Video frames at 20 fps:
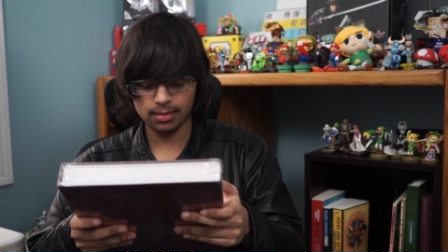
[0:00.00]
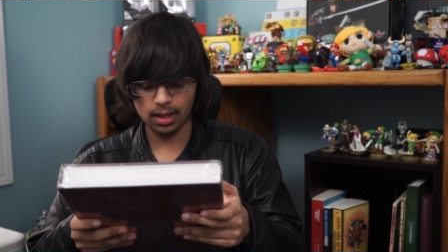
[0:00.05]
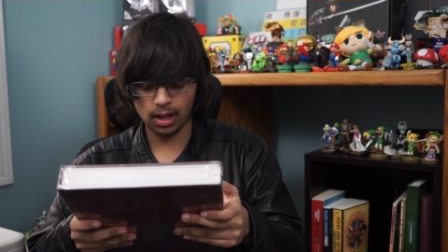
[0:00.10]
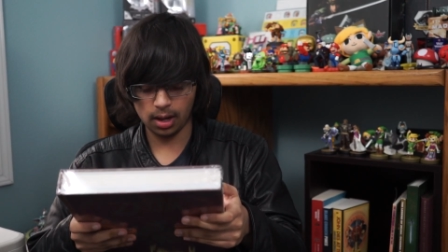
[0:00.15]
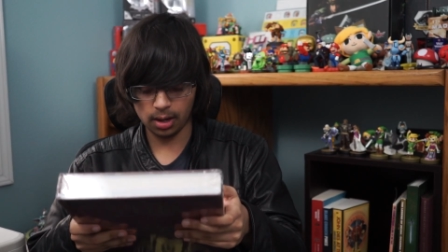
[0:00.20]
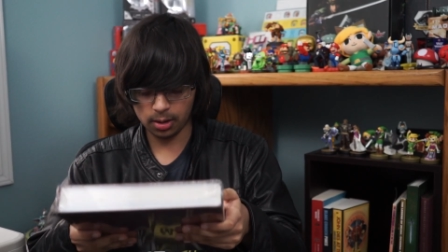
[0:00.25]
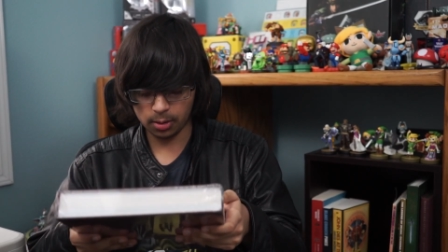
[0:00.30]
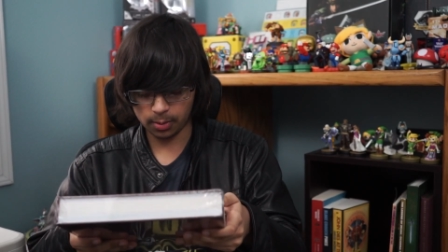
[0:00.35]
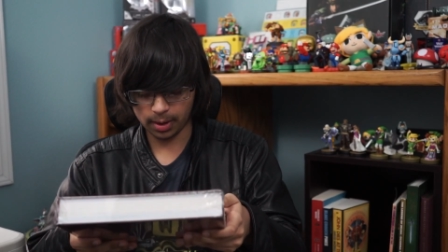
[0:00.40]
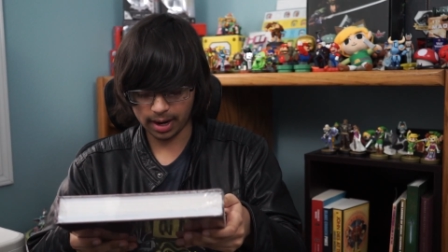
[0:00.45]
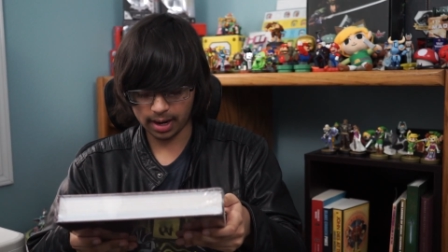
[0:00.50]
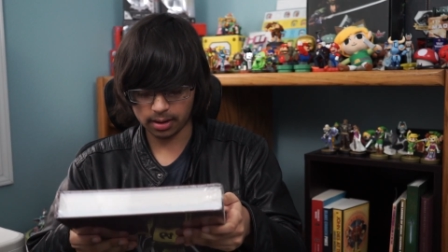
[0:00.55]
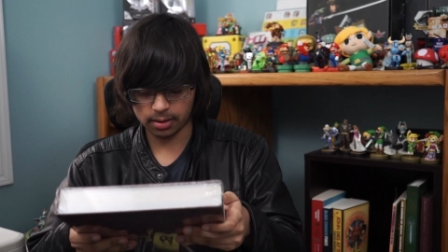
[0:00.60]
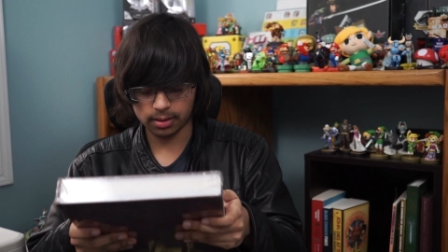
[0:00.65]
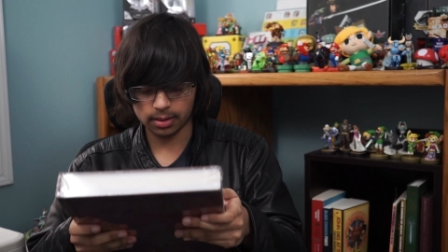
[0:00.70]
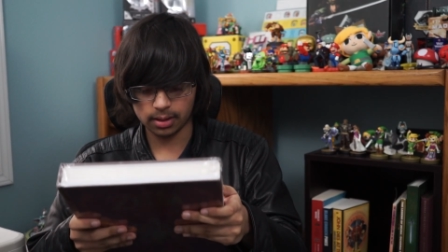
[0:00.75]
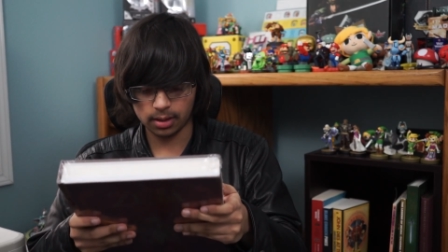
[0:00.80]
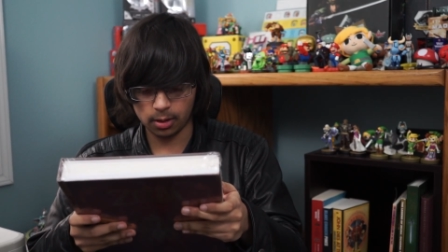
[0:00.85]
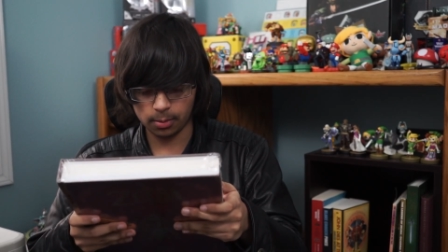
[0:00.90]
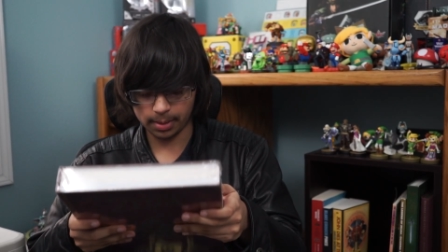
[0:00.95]
Oh wow,
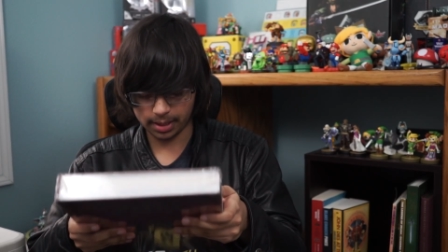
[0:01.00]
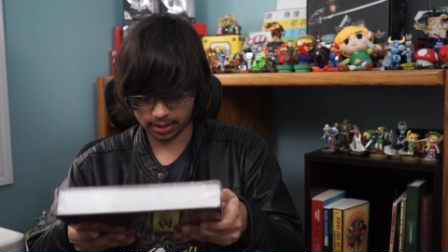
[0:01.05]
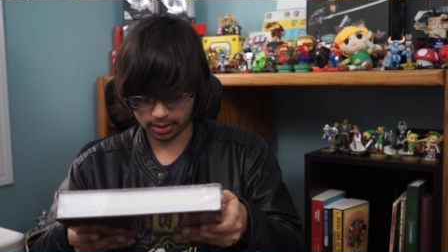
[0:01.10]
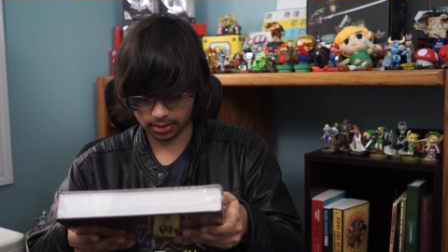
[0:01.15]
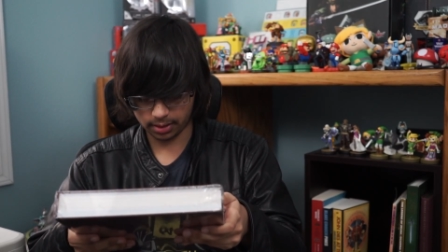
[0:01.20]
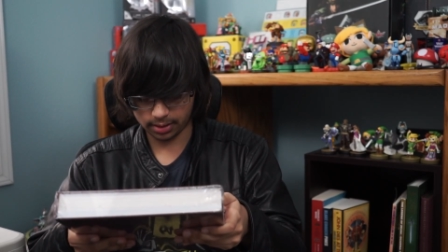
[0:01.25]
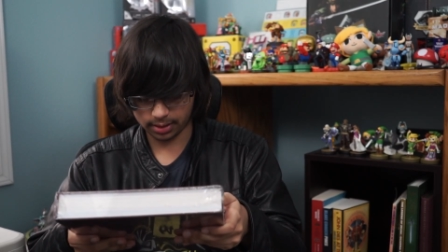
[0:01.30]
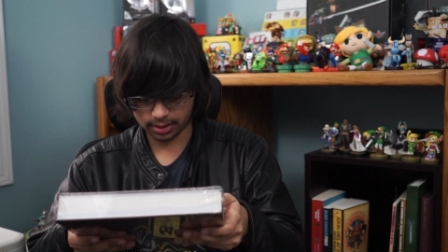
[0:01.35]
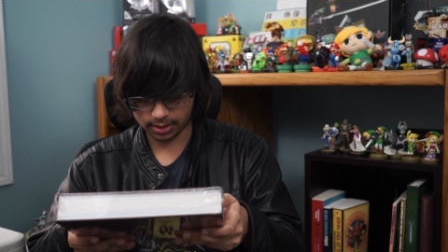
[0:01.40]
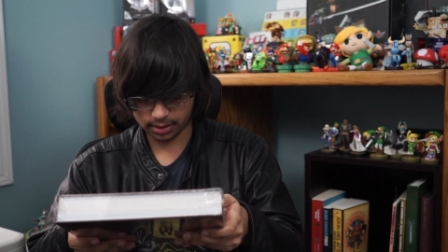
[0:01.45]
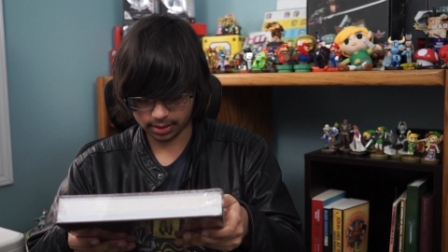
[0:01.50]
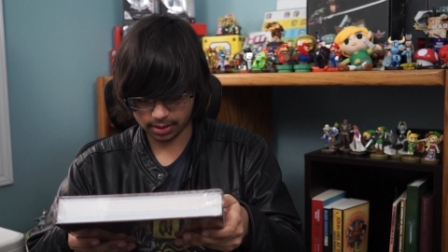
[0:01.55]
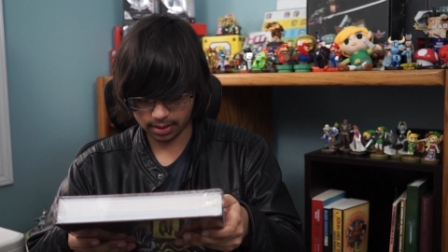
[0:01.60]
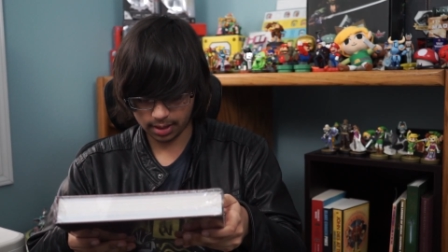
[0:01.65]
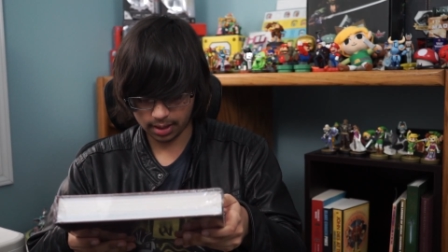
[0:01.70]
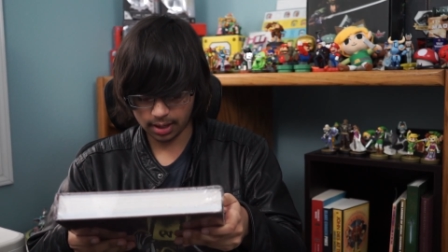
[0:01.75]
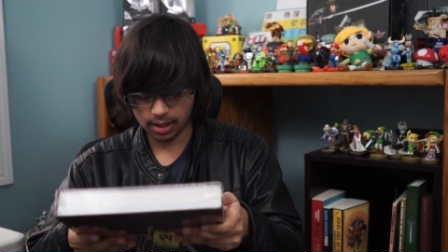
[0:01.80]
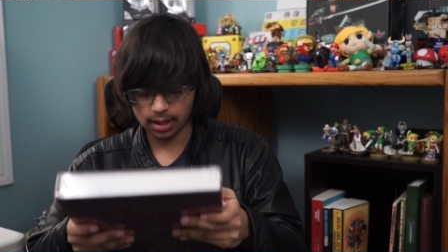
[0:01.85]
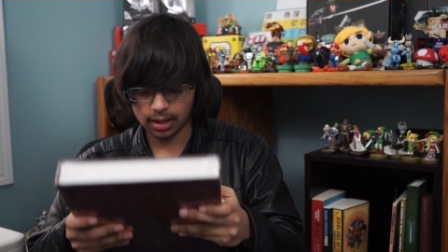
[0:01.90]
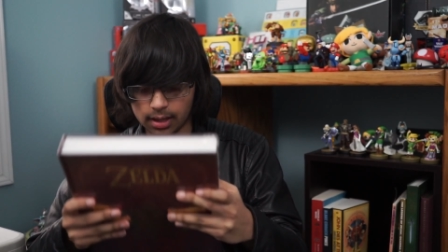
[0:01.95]
oh my goodness.
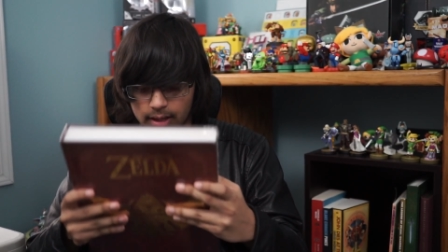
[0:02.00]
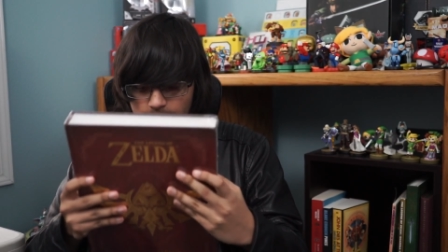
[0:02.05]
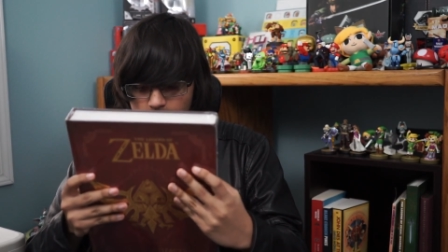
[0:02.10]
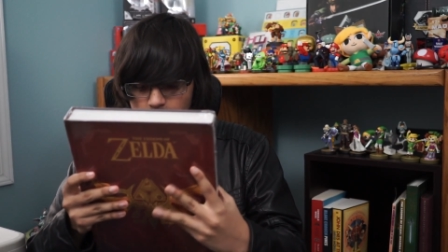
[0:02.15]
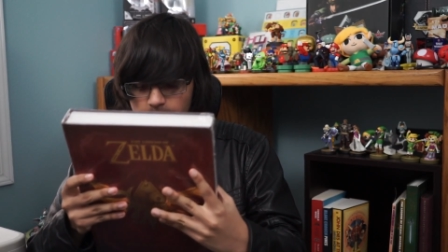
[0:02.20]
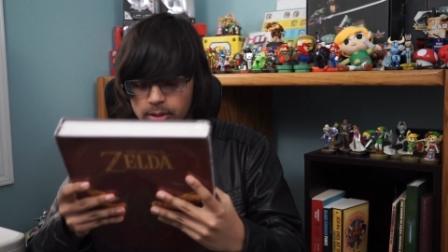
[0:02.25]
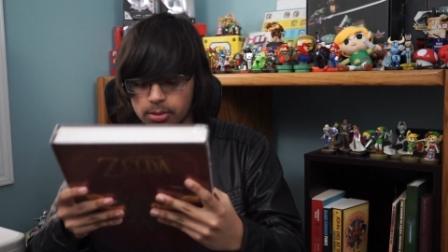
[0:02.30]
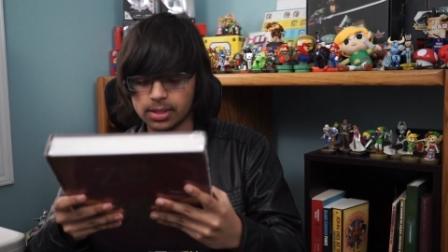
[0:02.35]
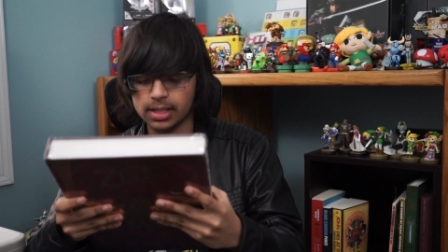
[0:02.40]
This